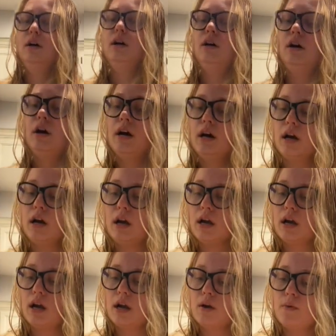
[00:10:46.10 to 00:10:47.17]

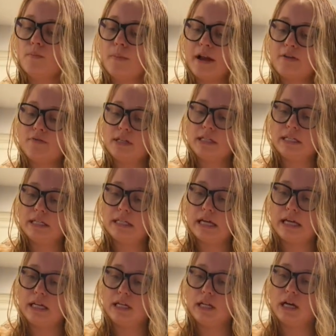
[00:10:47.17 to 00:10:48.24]
I might read
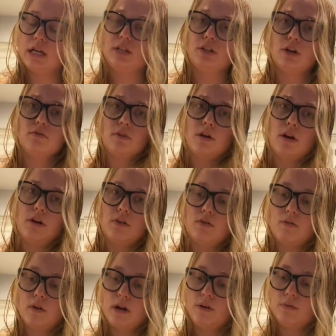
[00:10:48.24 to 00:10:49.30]
tonight. I don't
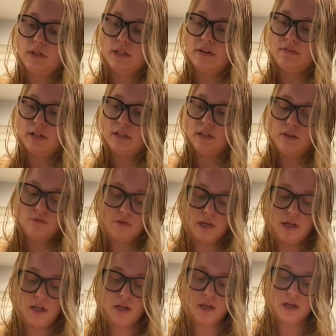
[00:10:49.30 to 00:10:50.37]
know. I will definitely
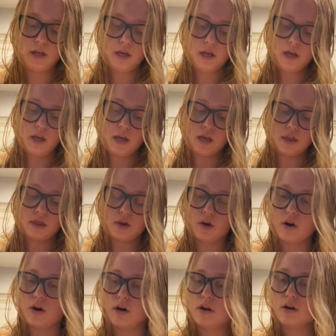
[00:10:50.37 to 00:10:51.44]
read in the
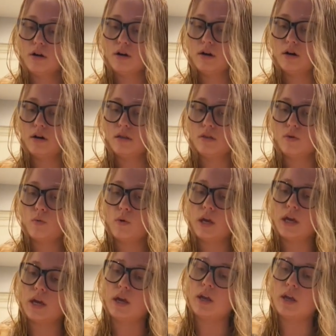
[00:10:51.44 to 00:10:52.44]
car on the way